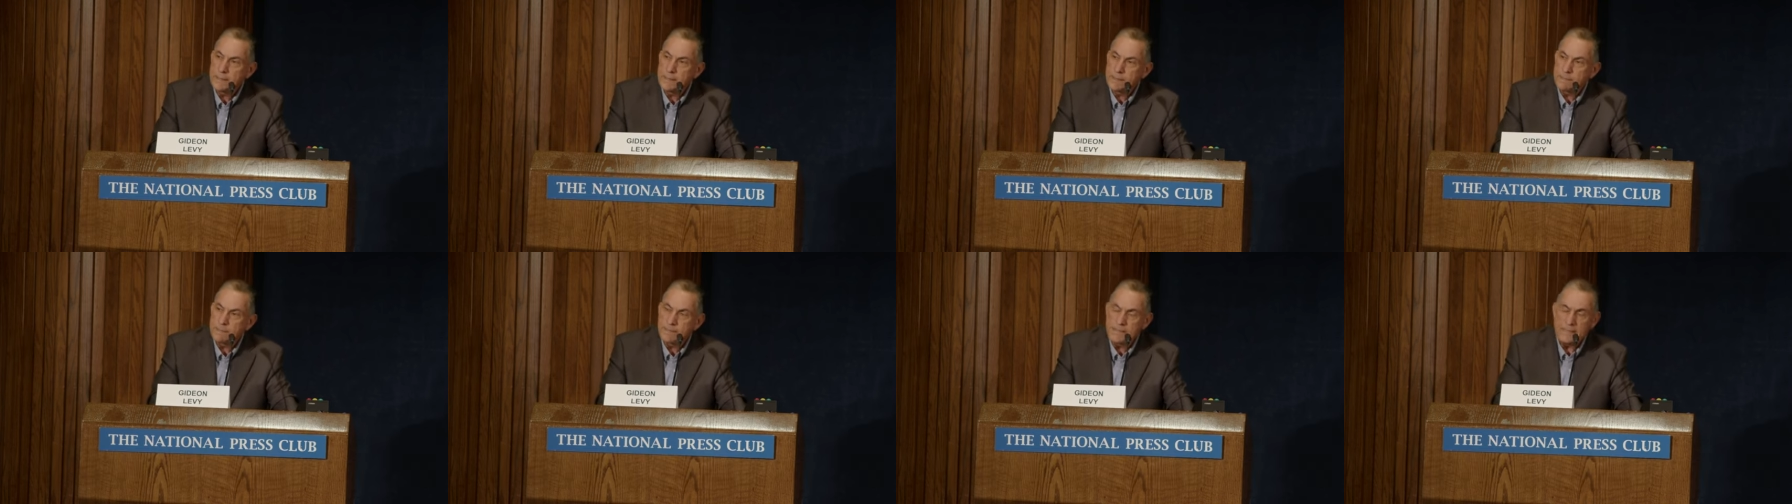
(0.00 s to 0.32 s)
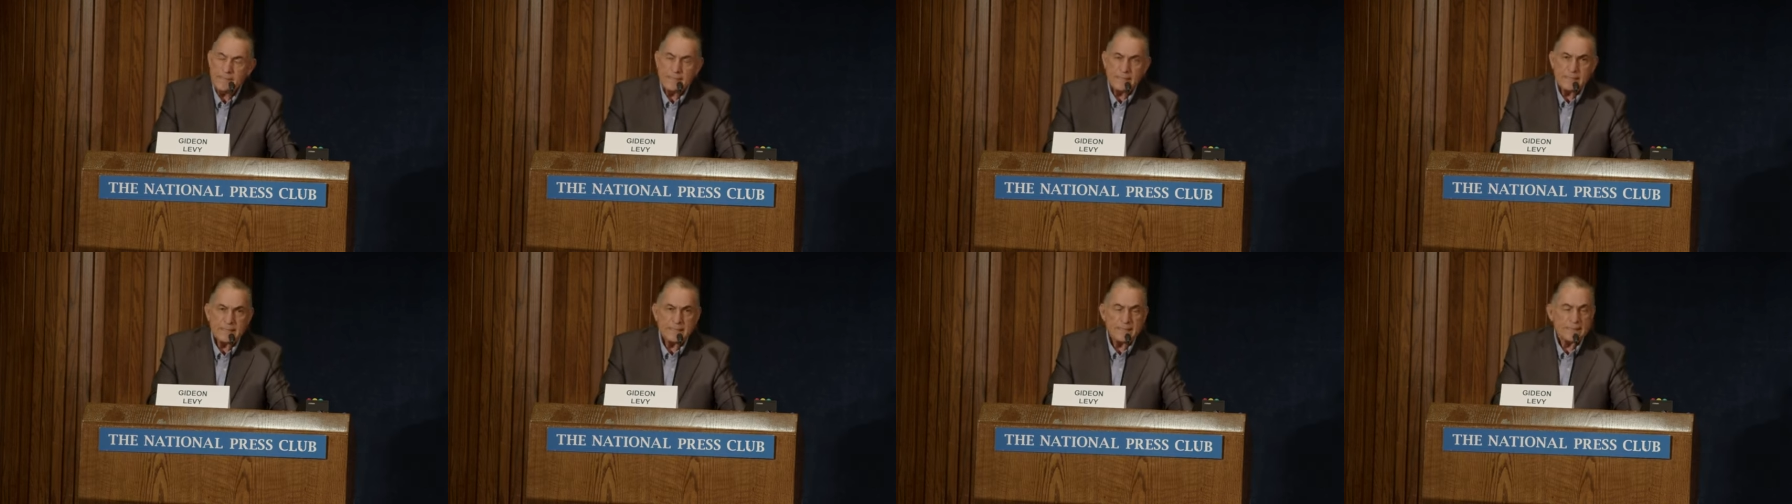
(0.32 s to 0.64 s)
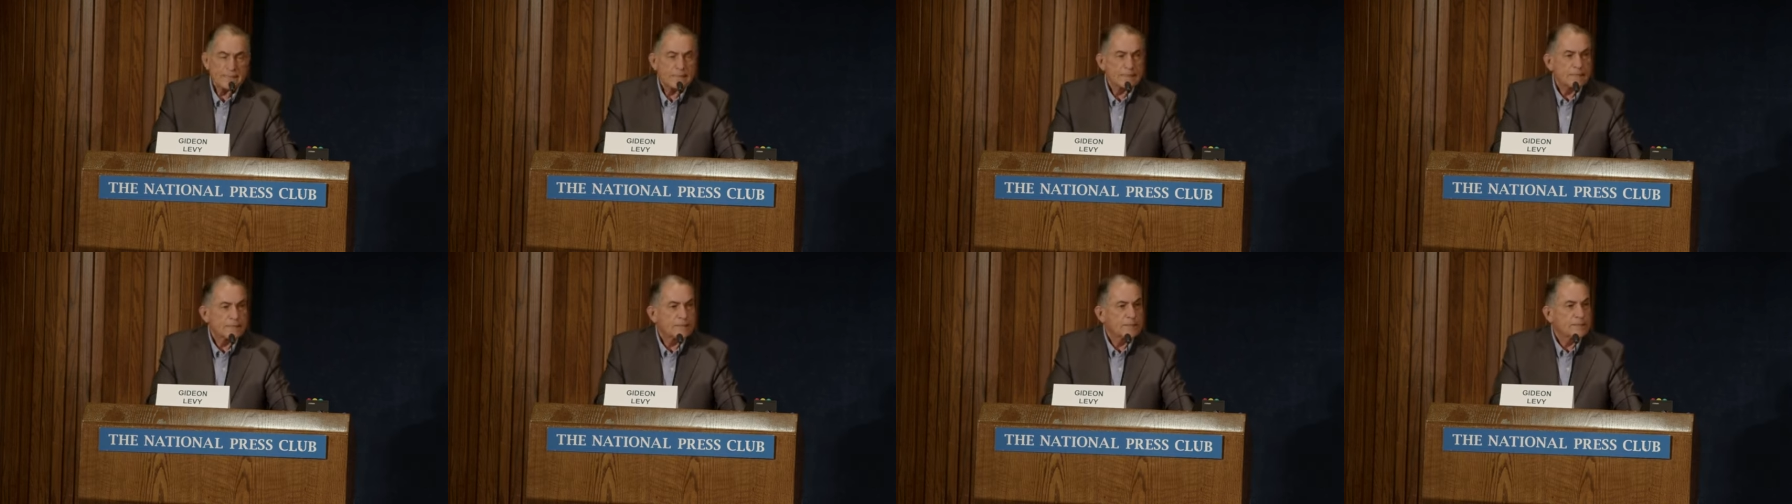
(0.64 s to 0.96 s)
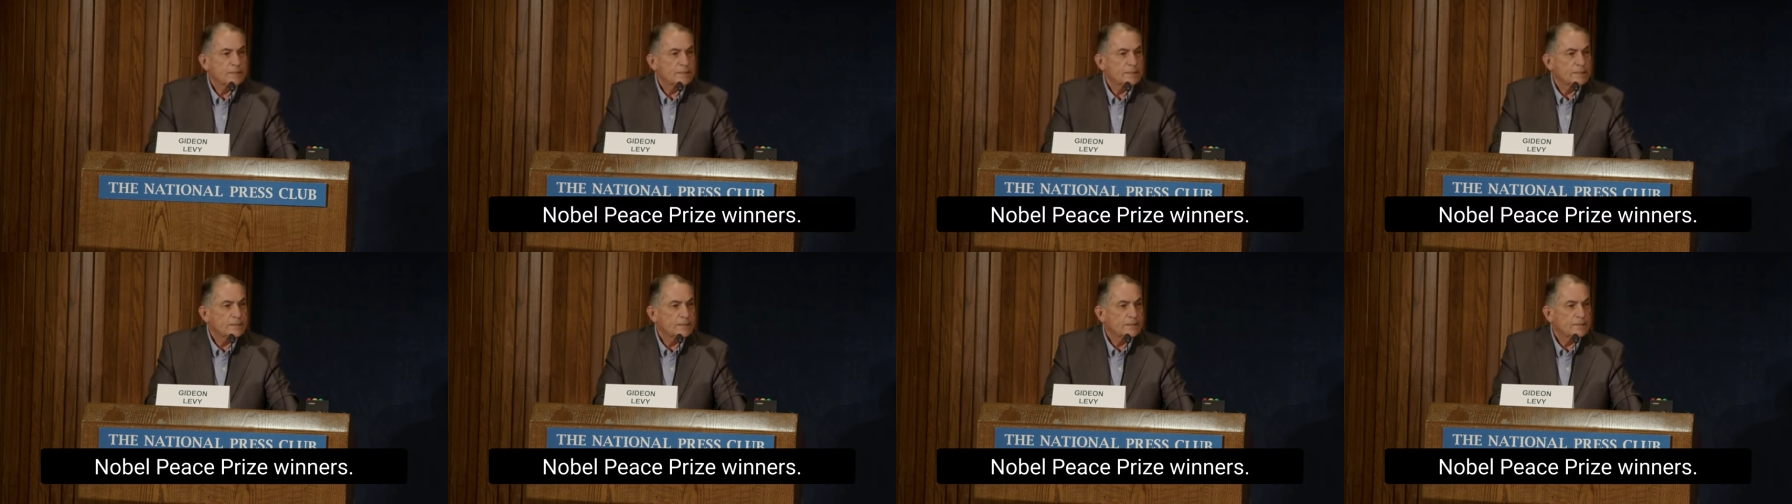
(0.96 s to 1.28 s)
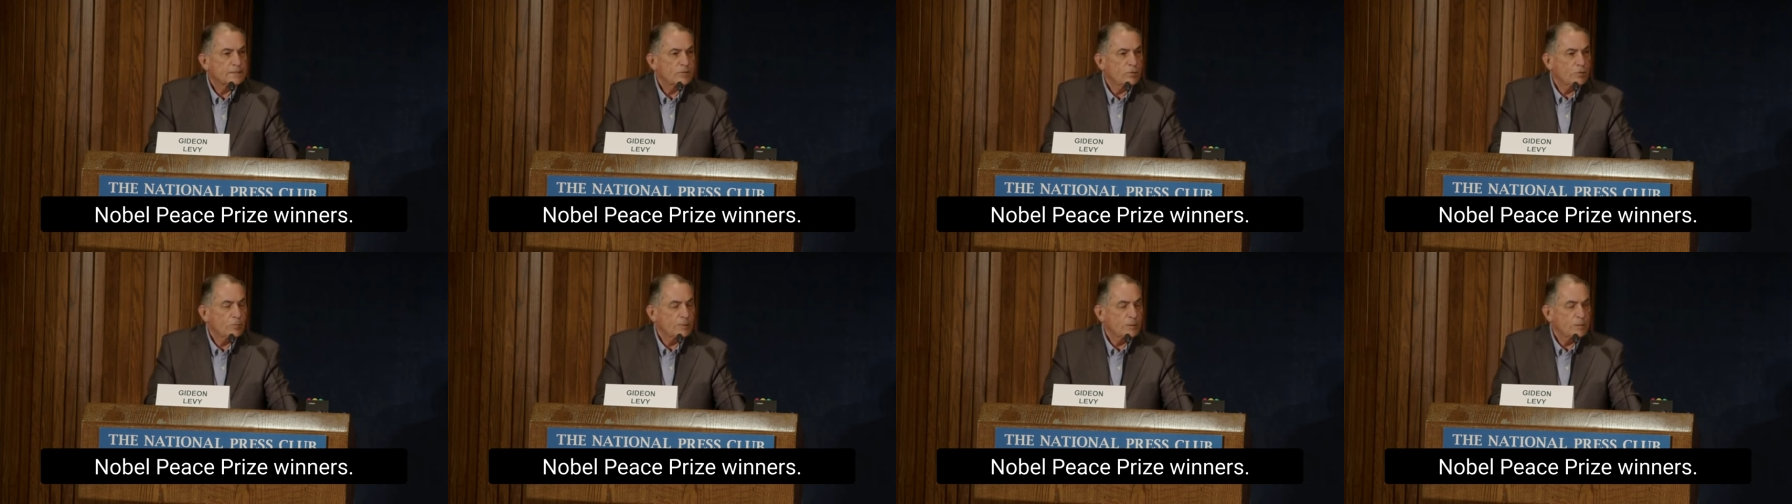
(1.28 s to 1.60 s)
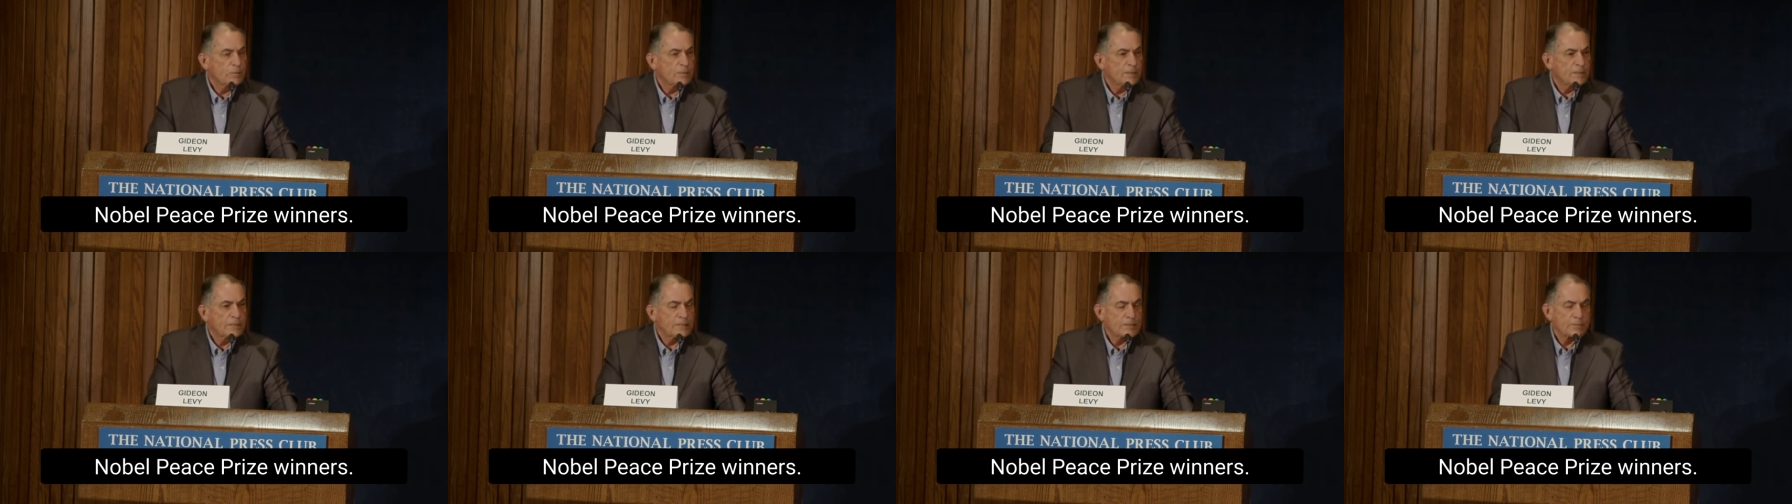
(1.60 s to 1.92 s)
peace, Nobel
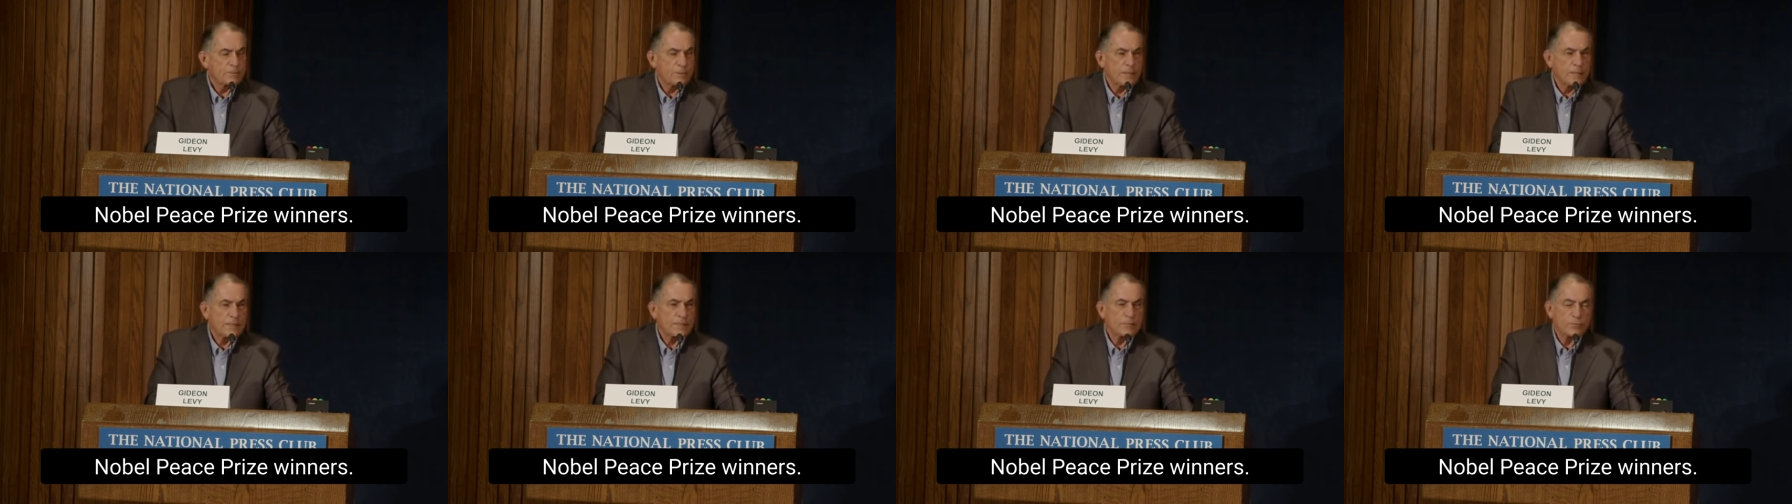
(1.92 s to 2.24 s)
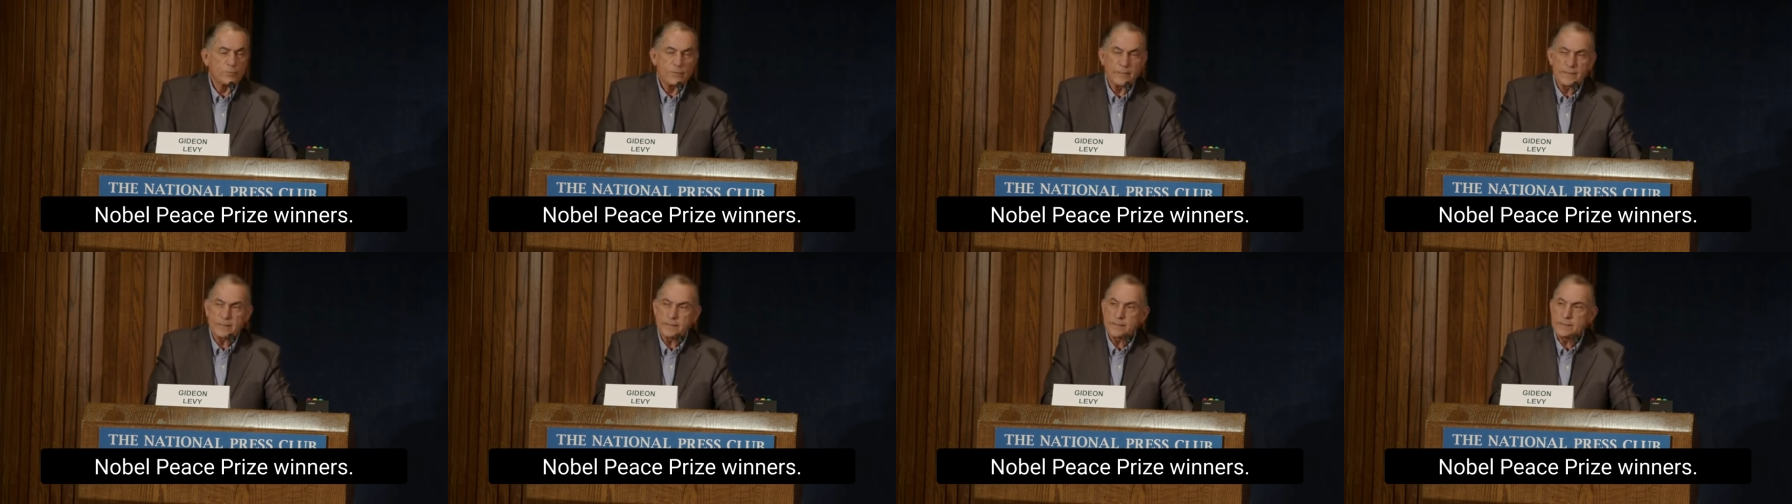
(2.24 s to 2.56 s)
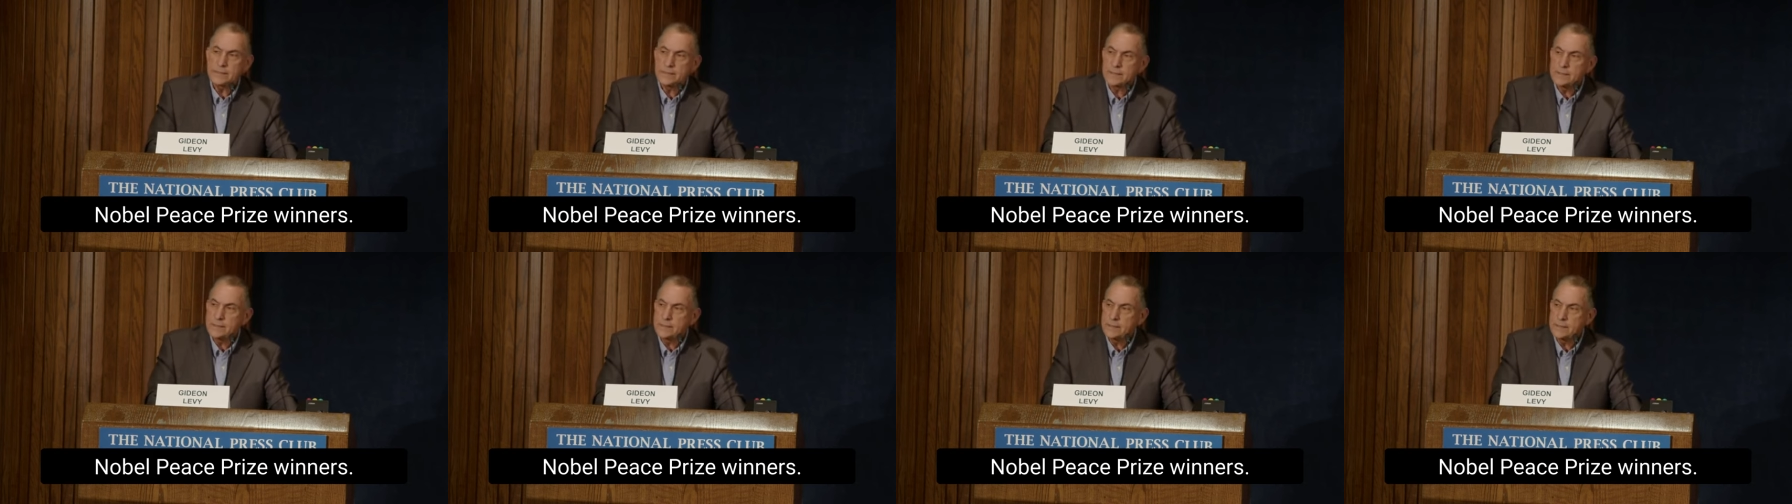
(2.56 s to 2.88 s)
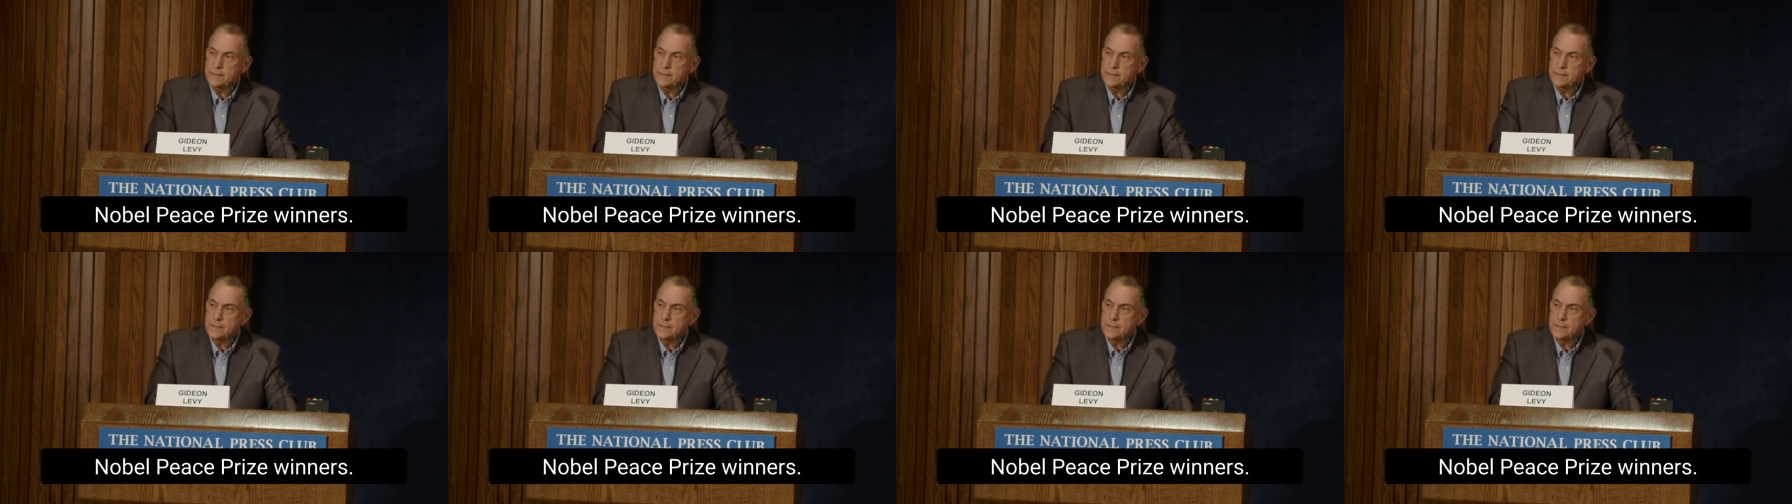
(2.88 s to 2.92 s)
Peace Prize winners,